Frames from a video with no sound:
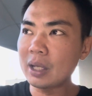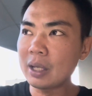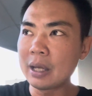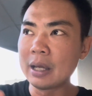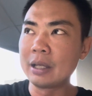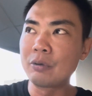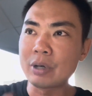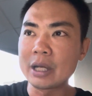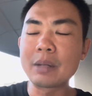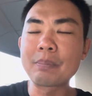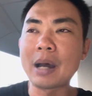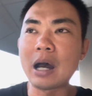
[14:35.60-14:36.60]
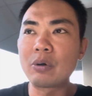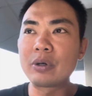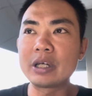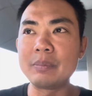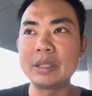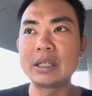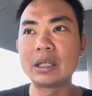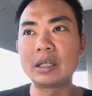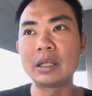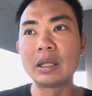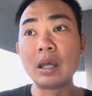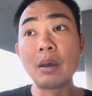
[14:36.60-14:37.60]
and running power
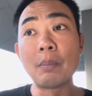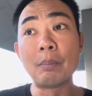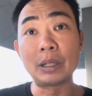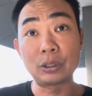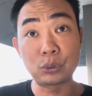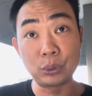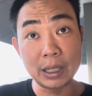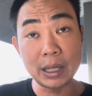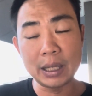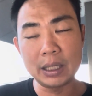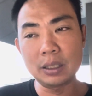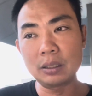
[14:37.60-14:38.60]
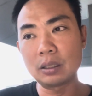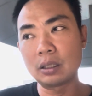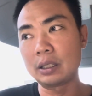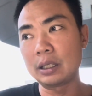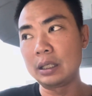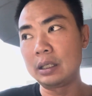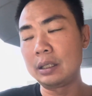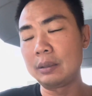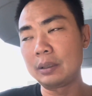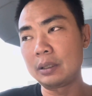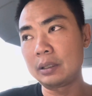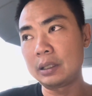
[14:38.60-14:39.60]
immediately. But today
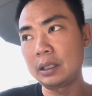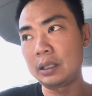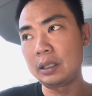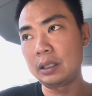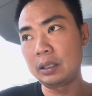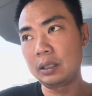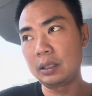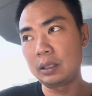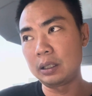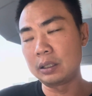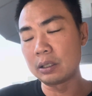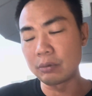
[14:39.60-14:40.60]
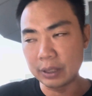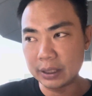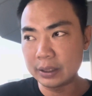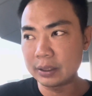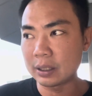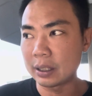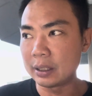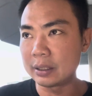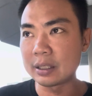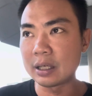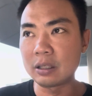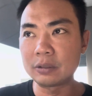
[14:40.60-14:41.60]
in the race
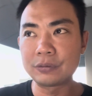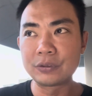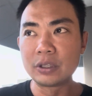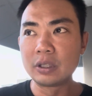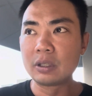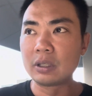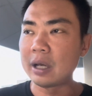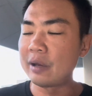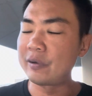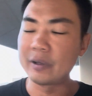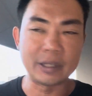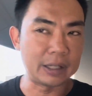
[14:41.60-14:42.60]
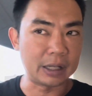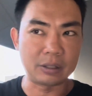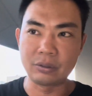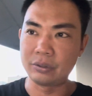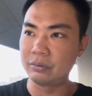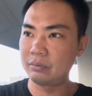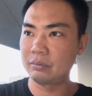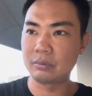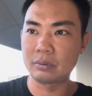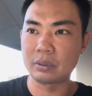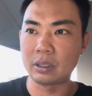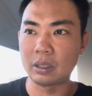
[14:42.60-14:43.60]
itself, I felt that I could.
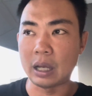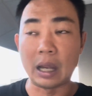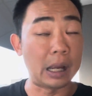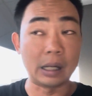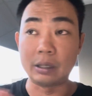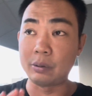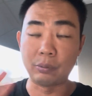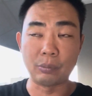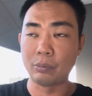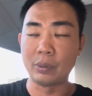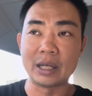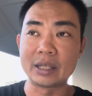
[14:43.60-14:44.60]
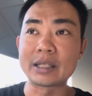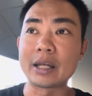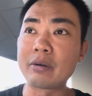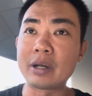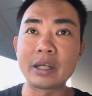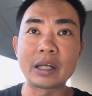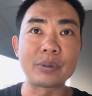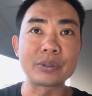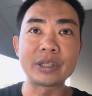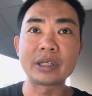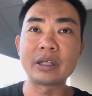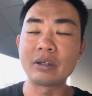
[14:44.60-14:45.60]
When I started running, I was
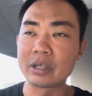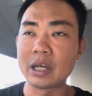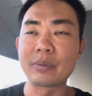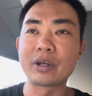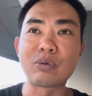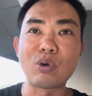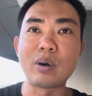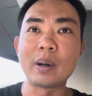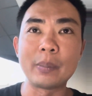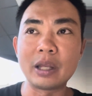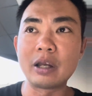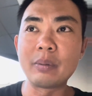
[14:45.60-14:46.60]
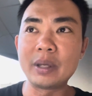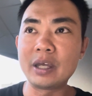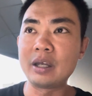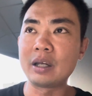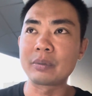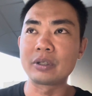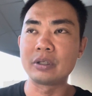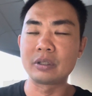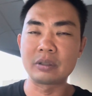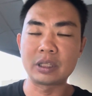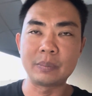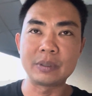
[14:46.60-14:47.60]
thinking, okay, I'm gonna warm up a little bit. I'm gonna
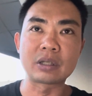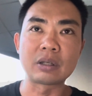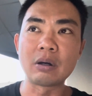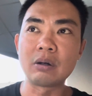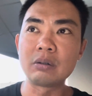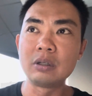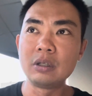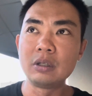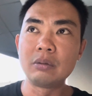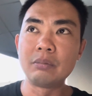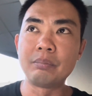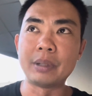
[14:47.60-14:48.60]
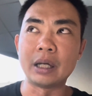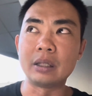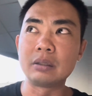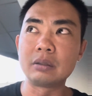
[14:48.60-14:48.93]
keep it slow, but